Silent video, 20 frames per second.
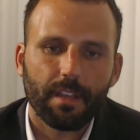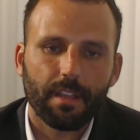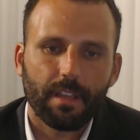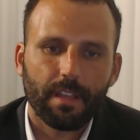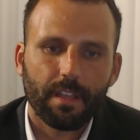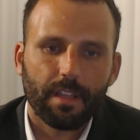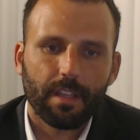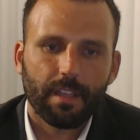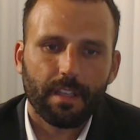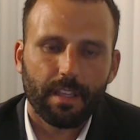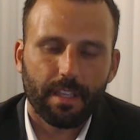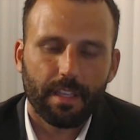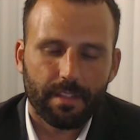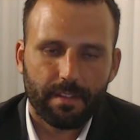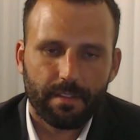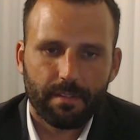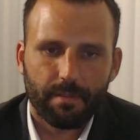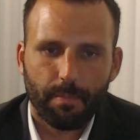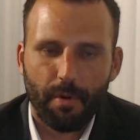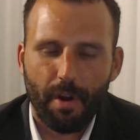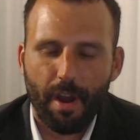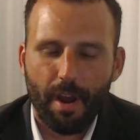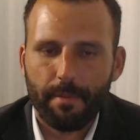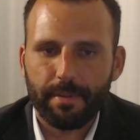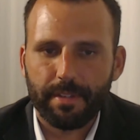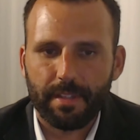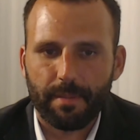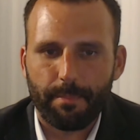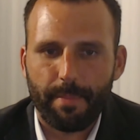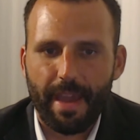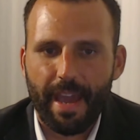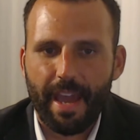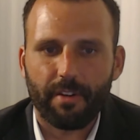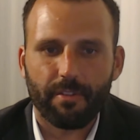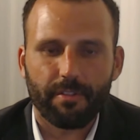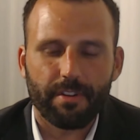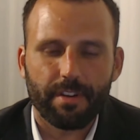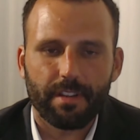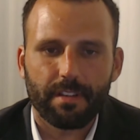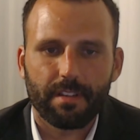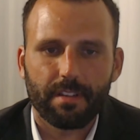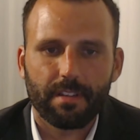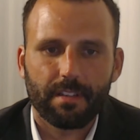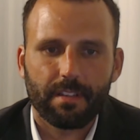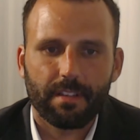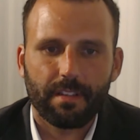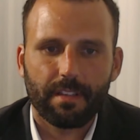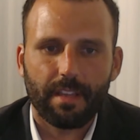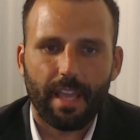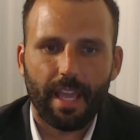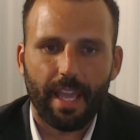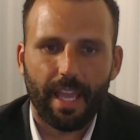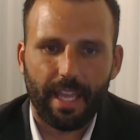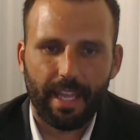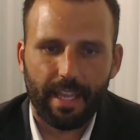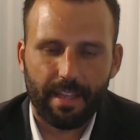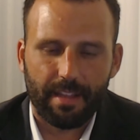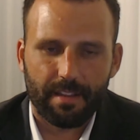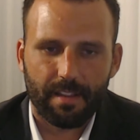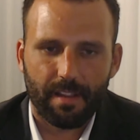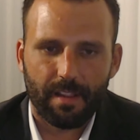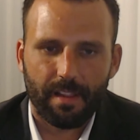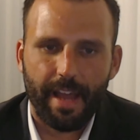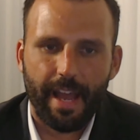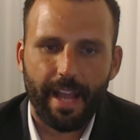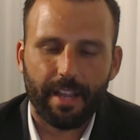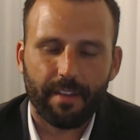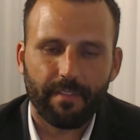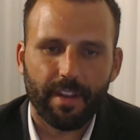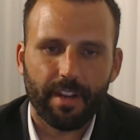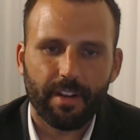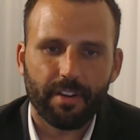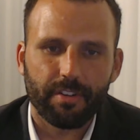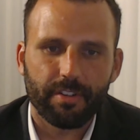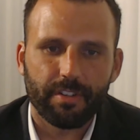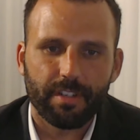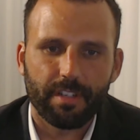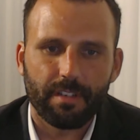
And the problem is the batteries and the lack of energy.